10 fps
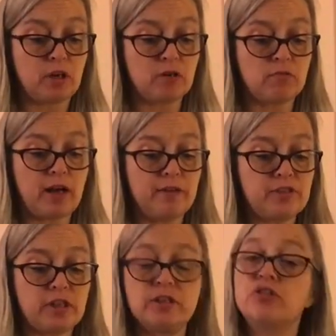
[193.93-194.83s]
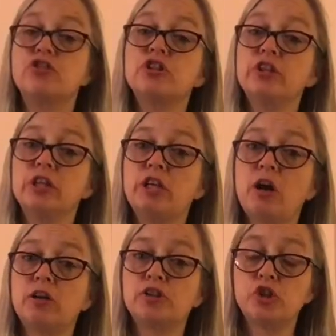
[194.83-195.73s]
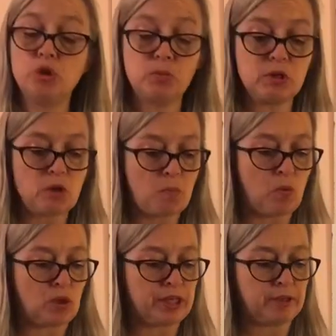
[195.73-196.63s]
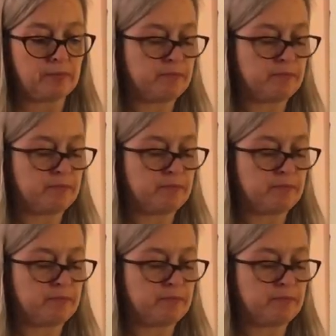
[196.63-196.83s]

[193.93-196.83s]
arrives on a chilly October morning.